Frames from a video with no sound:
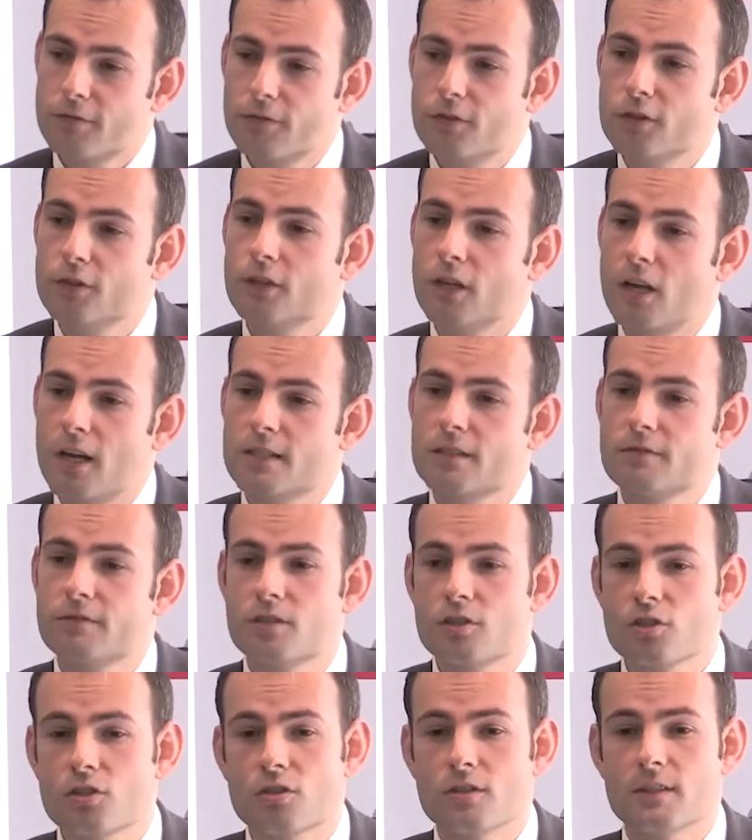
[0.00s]
few lines of
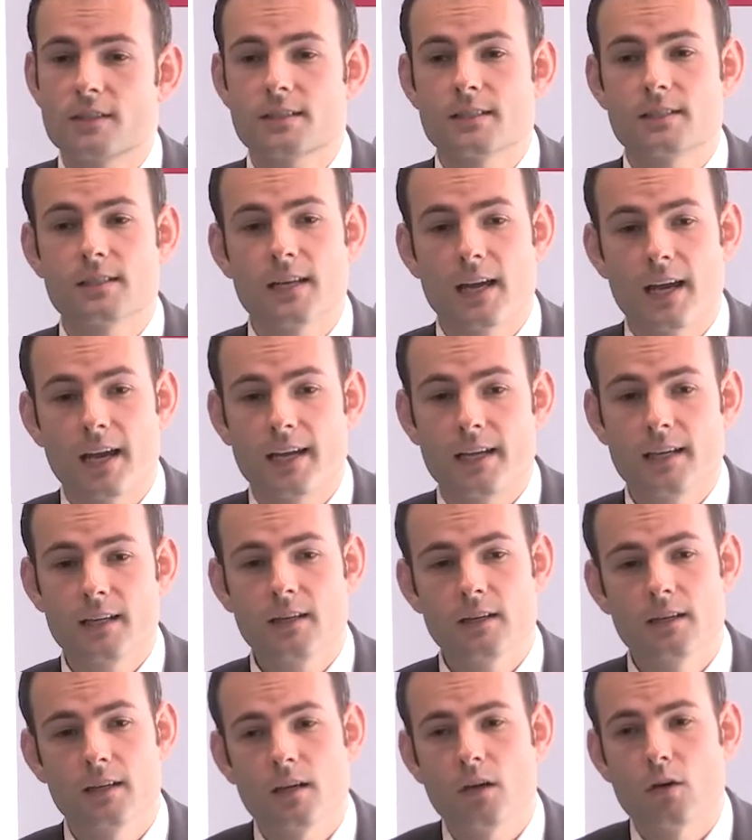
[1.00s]
insurance
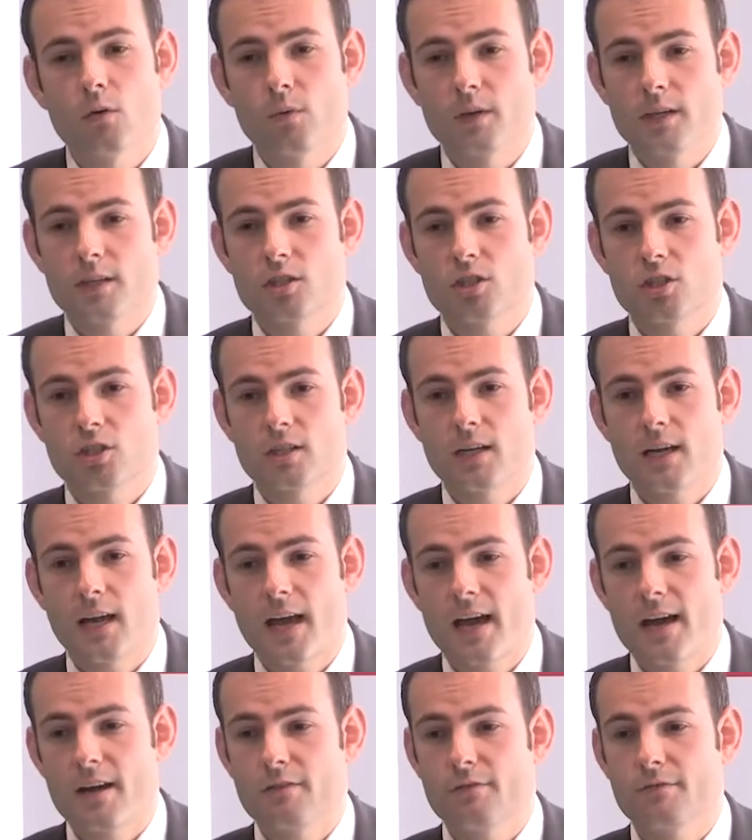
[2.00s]
today which
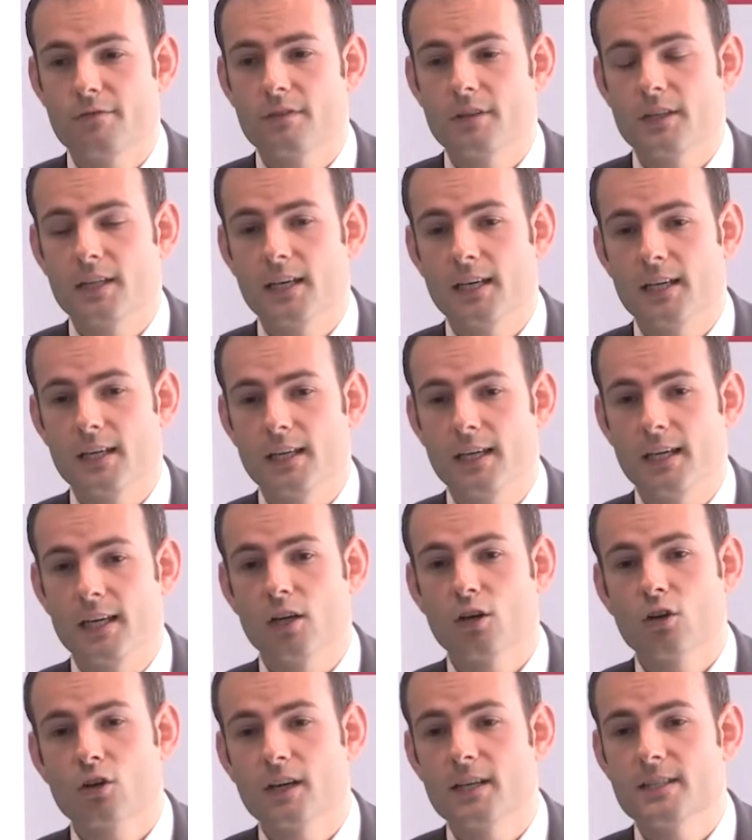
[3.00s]
have the
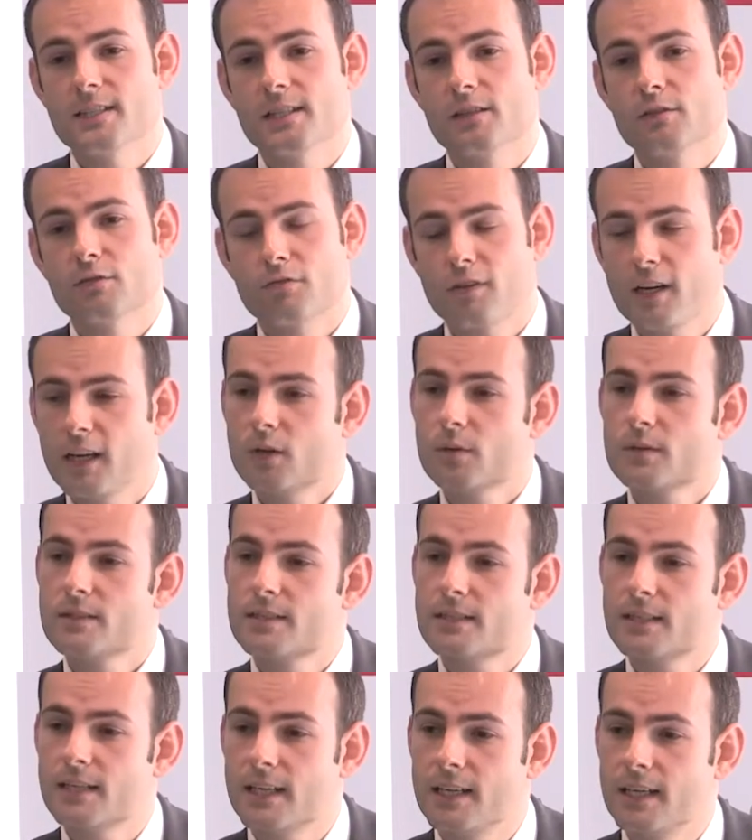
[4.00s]
increasing
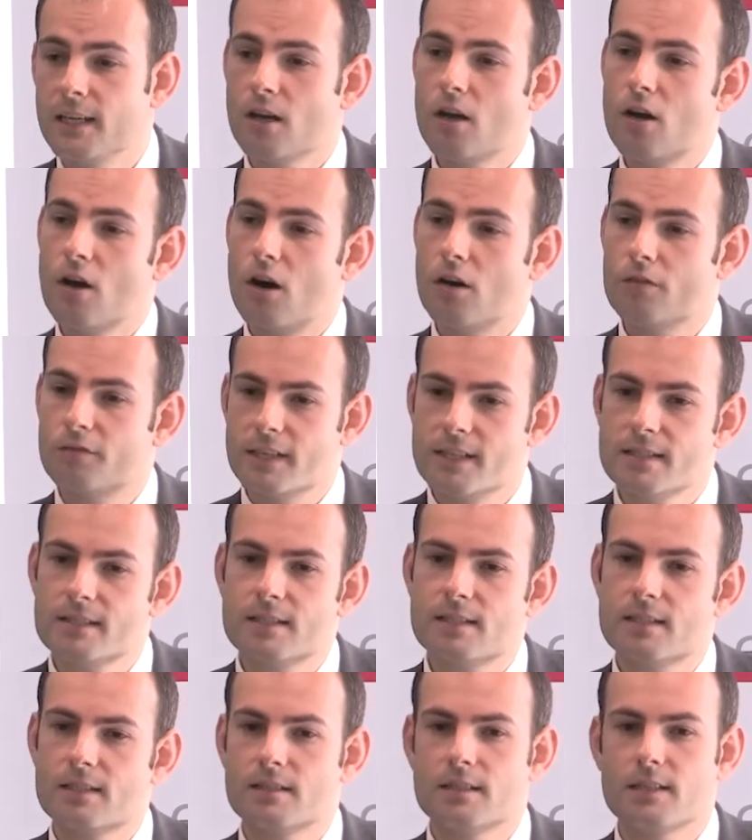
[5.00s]
frequency of
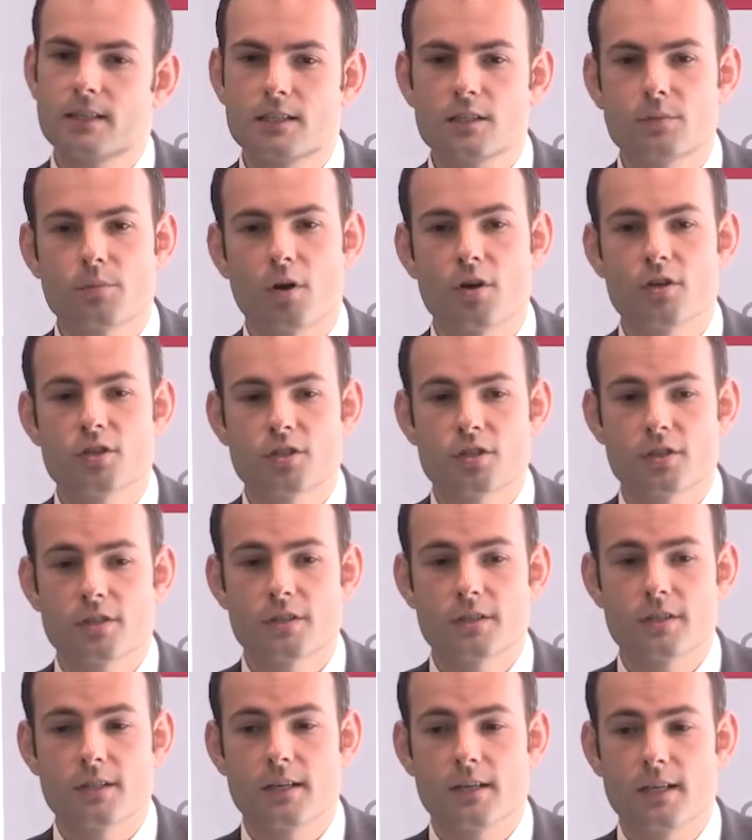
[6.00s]
incidents and
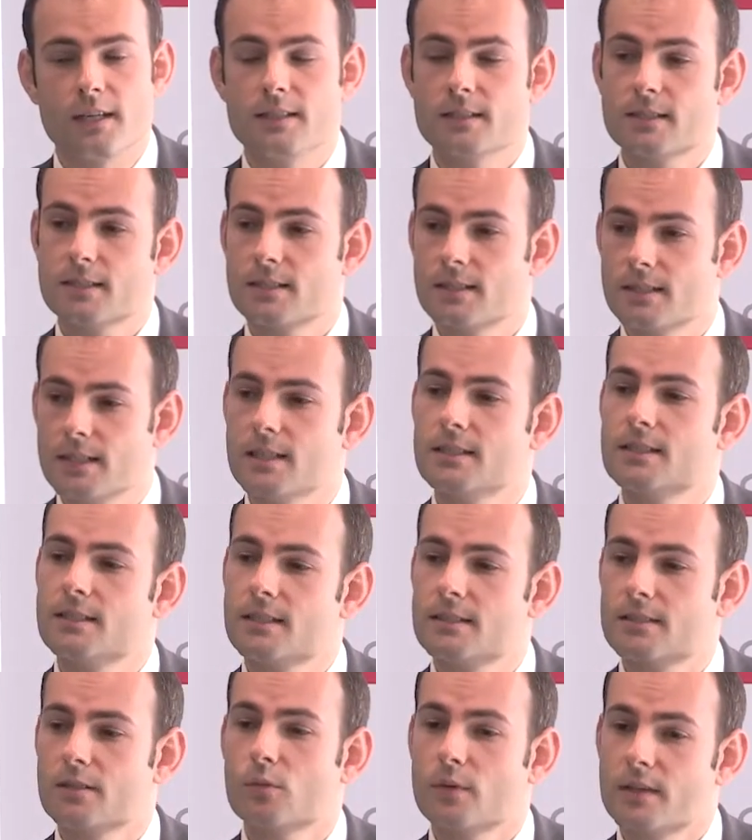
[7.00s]
exposures in
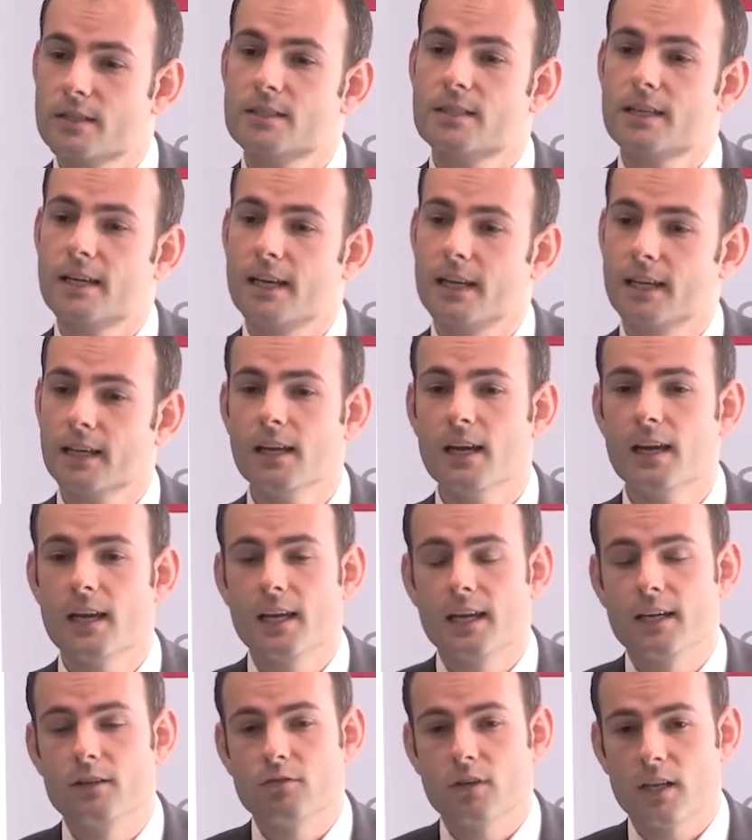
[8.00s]
statistics that we're seeing
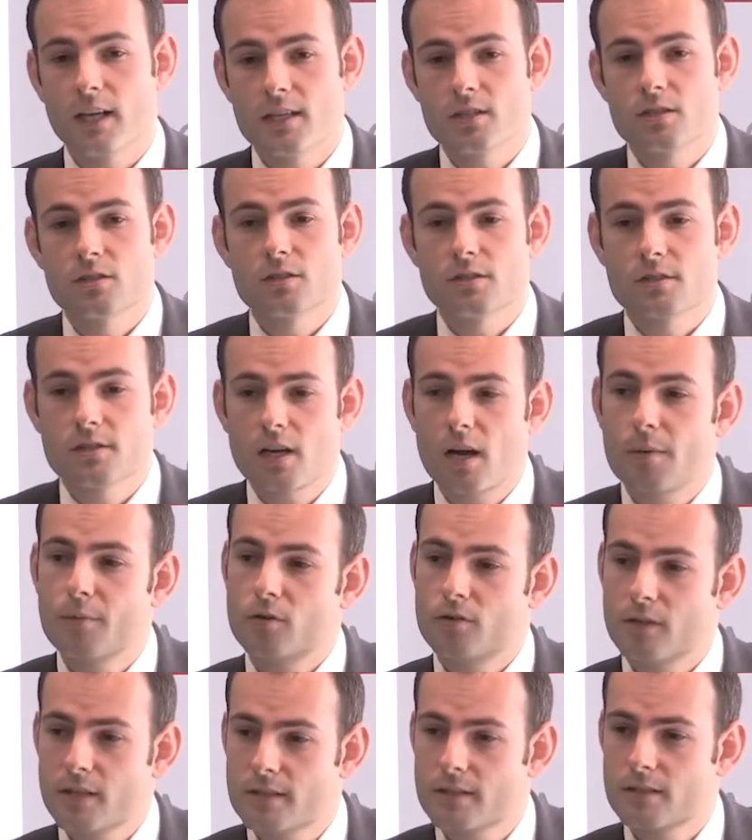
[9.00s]
in relation to
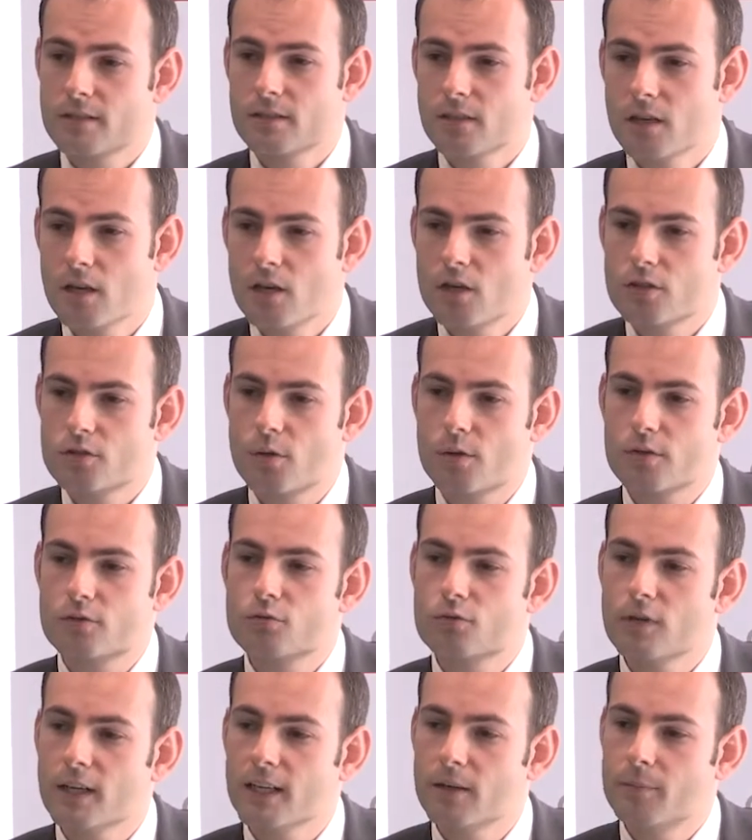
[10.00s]
cyber risks. So
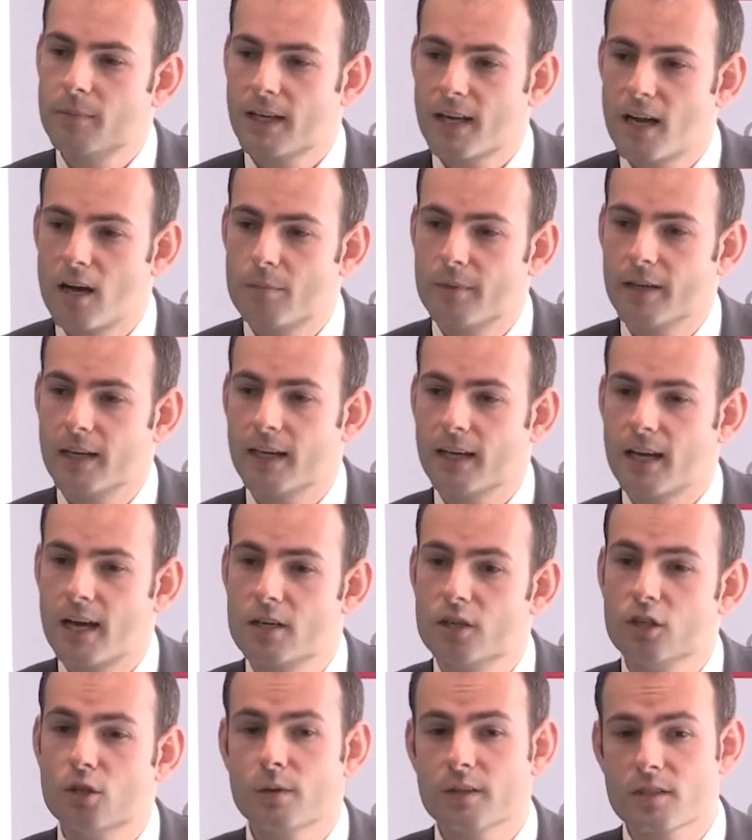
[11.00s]
it's really becoming
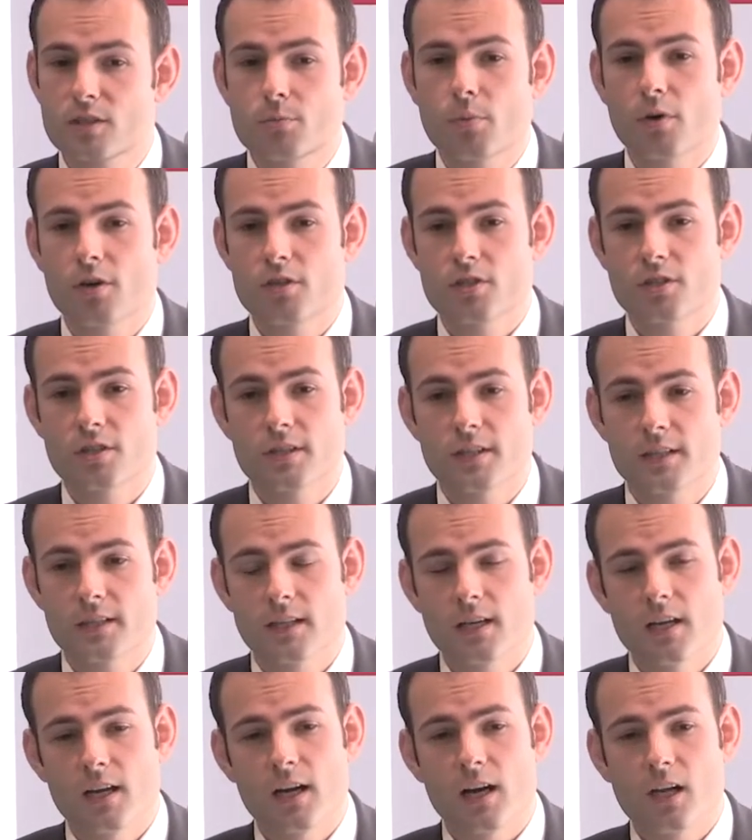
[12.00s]
a new exposure that
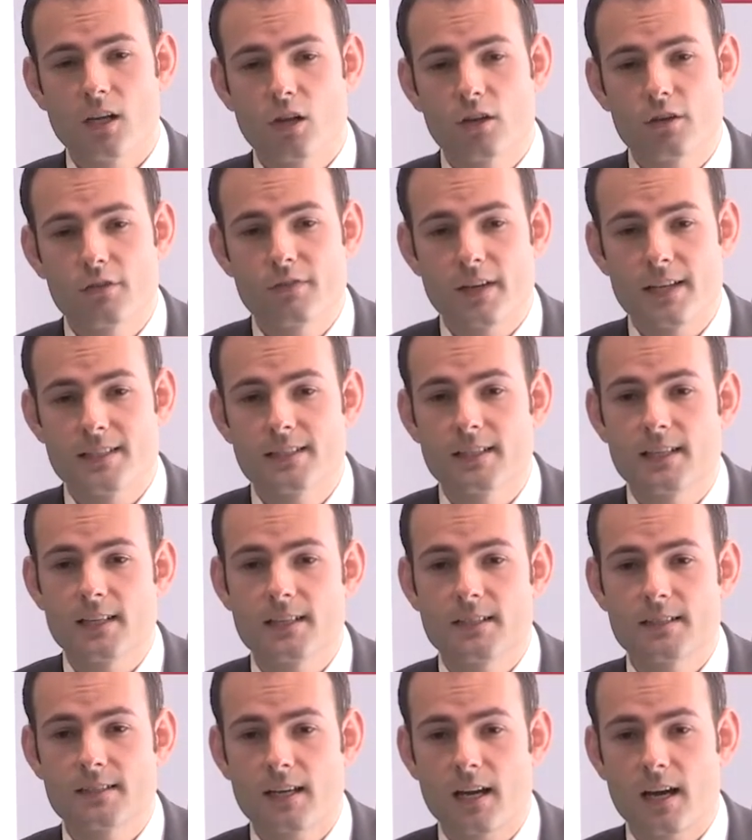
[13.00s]
a lot of
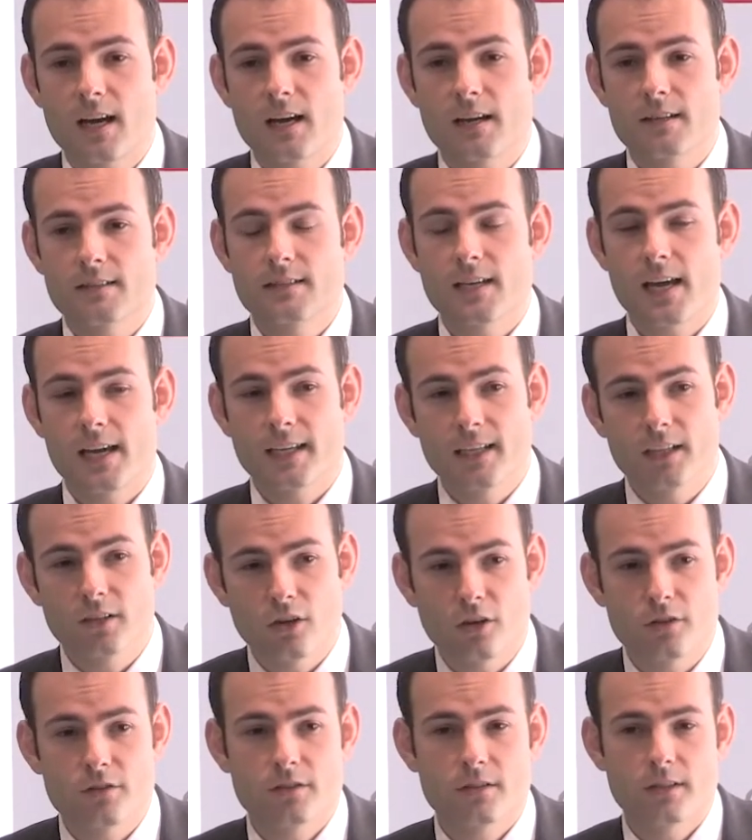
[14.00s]
entities are taking
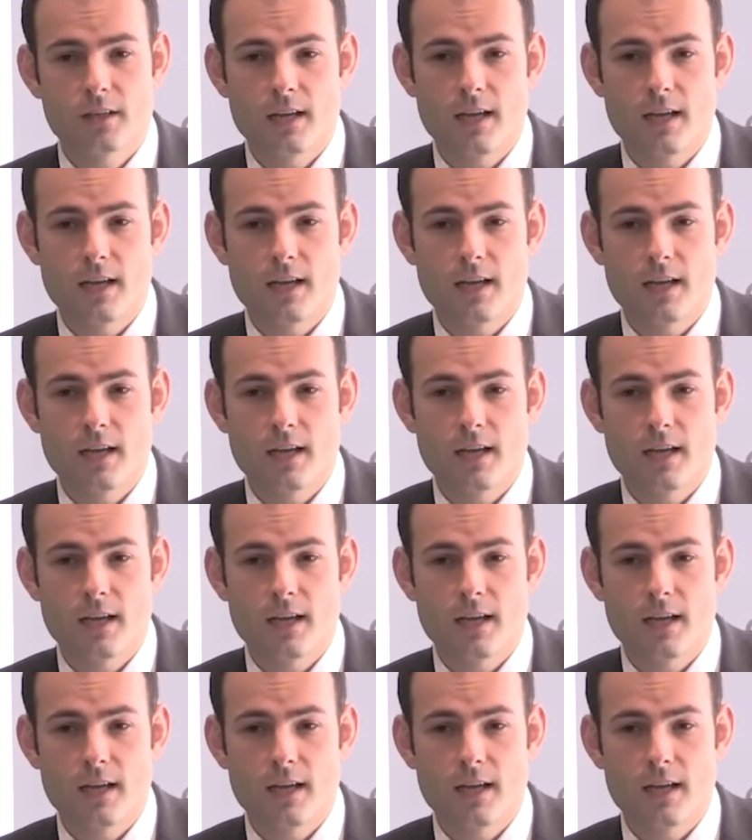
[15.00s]
note.